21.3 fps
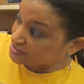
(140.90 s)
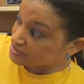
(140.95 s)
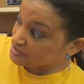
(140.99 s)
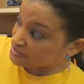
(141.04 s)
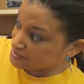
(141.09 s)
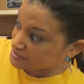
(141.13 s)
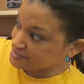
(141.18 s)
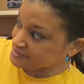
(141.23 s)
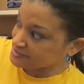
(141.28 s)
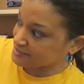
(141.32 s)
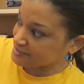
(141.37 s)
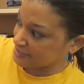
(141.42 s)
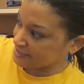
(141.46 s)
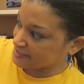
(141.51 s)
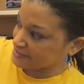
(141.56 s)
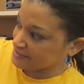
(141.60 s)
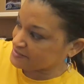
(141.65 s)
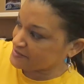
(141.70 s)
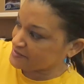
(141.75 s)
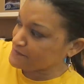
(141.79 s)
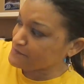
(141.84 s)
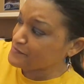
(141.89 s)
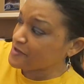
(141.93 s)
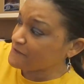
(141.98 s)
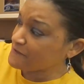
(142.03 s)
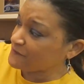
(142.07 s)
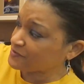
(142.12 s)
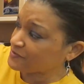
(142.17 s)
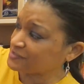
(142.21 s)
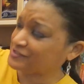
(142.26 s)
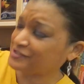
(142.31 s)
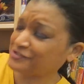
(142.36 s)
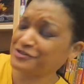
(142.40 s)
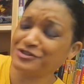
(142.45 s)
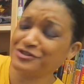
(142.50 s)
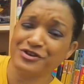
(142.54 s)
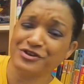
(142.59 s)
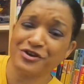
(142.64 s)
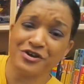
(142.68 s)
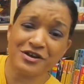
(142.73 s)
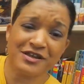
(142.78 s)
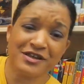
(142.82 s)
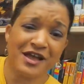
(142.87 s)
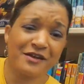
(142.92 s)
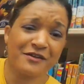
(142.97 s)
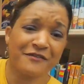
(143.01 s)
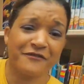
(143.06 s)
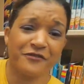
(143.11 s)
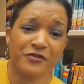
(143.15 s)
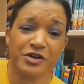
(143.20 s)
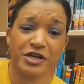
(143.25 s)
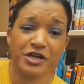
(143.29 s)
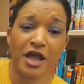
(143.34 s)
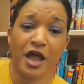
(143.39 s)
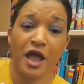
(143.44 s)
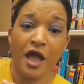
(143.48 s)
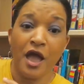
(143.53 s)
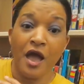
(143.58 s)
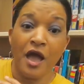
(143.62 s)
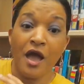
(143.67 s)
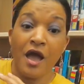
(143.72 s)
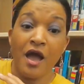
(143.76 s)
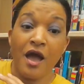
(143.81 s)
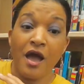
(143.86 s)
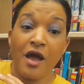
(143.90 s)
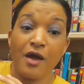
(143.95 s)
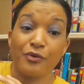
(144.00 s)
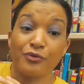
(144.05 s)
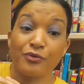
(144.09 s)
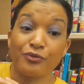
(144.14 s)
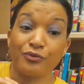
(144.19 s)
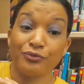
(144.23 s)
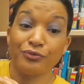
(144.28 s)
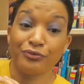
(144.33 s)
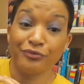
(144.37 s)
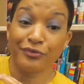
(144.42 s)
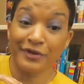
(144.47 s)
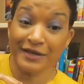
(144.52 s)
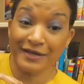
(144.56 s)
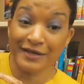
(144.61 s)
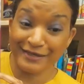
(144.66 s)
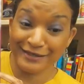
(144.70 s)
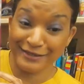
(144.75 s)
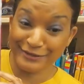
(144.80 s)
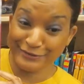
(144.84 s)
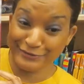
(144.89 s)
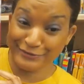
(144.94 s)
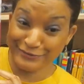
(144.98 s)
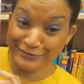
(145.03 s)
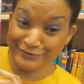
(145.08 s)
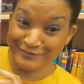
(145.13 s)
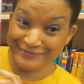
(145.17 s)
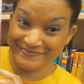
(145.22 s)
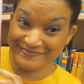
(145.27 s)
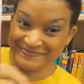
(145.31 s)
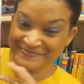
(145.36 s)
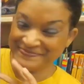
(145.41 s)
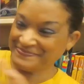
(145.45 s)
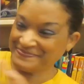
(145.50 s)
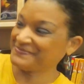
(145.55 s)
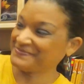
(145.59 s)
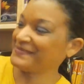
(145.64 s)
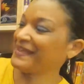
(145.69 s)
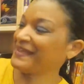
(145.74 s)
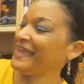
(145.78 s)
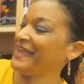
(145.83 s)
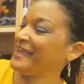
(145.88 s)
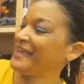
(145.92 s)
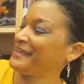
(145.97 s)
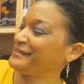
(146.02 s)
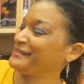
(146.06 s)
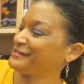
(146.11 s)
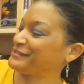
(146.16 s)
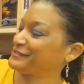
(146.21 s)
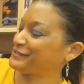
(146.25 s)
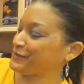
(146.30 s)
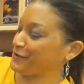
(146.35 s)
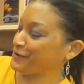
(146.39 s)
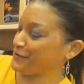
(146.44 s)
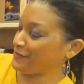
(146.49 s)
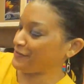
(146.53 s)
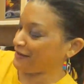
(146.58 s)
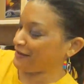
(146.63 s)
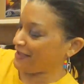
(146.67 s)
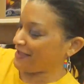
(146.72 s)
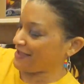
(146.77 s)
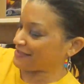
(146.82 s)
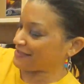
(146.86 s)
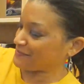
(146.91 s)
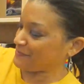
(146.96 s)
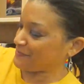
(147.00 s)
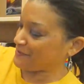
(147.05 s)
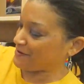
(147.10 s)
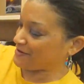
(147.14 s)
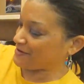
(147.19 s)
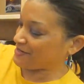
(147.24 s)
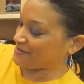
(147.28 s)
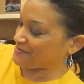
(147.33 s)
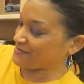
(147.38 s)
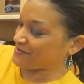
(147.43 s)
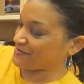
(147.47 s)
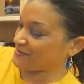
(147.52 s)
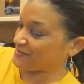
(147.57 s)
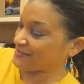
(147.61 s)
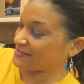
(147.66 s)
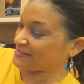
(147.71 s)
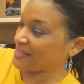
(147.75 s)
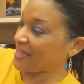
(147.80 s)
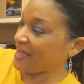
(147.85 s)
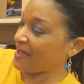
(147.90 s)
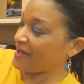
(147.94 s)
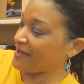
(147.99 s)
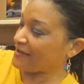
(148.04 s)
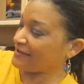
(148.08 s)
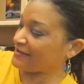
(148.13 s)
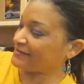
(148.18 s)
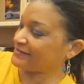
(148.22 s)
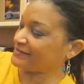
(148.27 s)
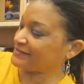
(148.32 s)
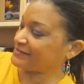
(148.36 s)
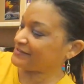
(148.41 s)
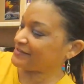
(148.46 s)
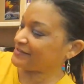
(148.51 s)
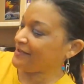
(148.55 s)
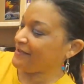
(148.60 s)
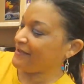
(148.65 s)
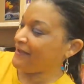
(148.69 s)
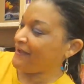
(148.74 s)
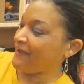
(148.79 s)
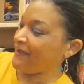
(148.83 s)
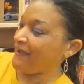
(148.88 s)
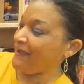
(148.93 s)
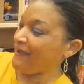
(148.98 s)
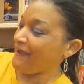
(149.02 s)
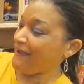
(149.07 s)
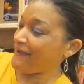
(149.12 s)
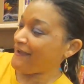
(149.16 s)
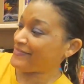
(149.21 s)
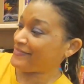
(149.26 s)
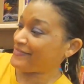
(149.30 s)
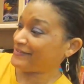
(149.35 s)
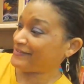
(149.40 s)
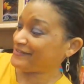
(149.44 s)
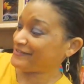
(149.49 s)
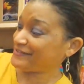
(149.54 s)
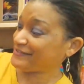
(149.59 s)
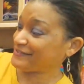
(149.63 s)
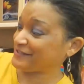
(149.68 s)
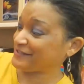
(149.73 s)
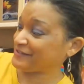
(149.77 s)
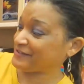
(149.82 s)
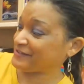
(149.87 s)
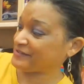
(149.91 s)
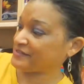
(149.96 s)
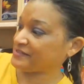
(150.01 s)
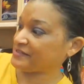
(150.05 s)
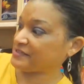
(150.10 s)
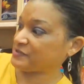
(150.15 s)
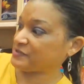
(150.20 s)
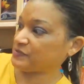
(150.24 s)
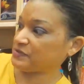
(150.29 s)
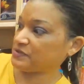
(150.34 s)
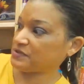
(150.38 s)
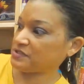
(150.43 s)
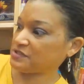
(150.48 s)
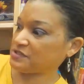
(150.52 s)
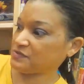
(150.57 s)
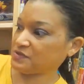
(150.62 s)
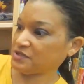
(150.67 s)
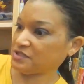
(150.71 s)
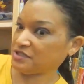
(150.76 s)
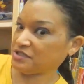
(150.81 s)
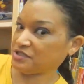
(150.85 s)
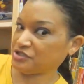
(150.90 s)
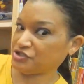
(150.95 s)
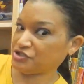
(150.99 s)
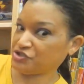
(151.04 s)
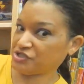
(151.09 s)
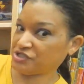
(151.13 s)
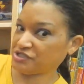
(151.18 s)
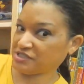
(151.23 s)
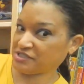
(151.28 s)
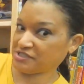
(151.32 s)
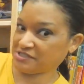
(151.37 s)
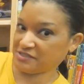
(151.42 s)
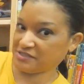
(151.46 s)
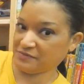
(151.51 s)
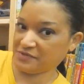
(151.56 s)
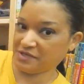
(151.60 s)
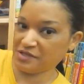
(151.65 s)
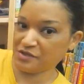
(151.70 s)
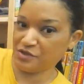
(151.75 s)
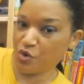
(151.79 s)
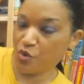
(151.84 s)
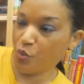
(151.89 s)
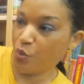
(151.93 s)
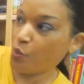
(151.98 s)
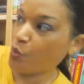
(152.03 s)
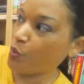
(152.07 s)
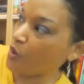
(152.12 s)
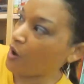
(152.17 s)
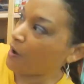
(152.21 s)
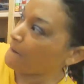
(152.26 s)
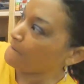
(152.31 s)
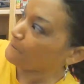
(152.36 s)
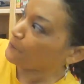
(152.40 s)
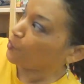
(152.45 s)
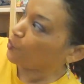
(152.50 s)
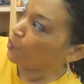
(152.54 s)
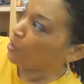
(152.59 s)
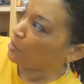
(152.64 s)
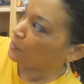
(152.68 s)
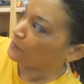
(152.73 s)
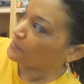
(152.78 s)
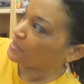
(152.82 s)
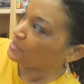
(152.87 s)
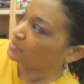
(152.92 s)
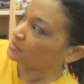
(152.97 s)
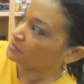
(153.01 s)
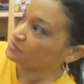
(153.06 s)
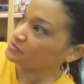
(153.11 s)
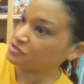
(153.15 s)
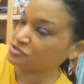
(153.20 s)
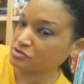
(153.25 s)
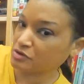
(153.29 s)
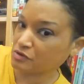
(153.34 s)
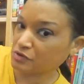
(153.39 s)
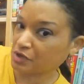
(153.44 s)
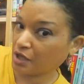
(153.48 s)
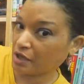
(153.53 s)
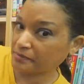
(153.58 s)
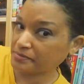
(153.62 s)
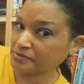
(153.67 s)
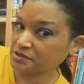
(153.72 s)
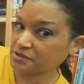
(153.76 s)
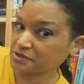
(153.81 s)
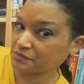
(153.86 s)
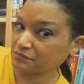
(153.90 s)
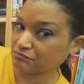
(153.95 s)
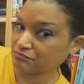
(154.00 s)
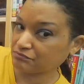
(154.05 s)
State, to Memphis, to New York, California. Really cool. And so the last part here are the sides and the desserts. This one looks really interesting to me. The watermelon snow cups.